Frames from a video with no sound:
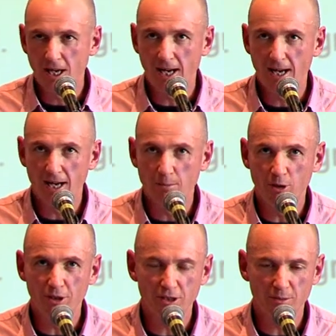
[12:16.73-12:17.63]
are
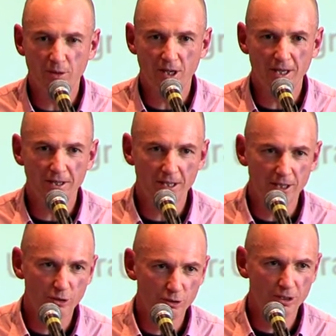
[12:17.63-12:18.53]
monitored by the
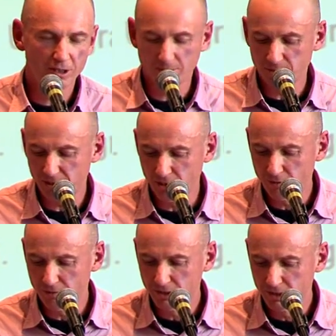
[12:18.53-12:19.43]
users
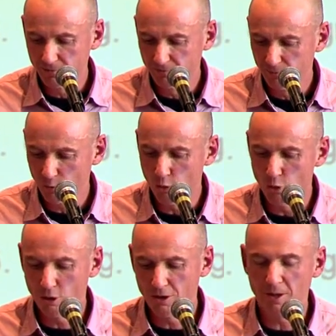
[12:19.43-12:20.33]
themselves,
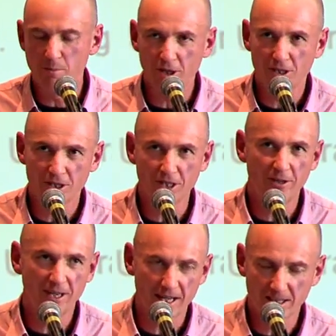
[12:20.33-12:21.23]
or the monitors
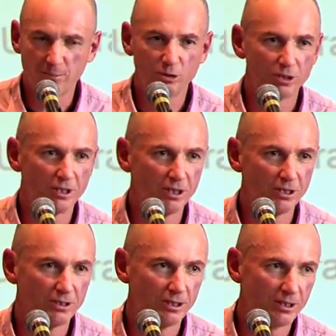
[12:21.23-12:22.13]
are accountable to the
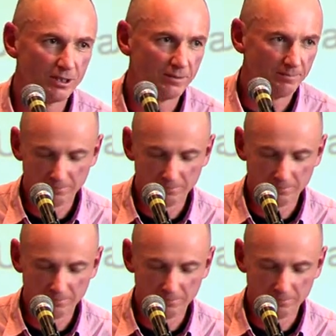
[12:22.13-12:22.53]
users.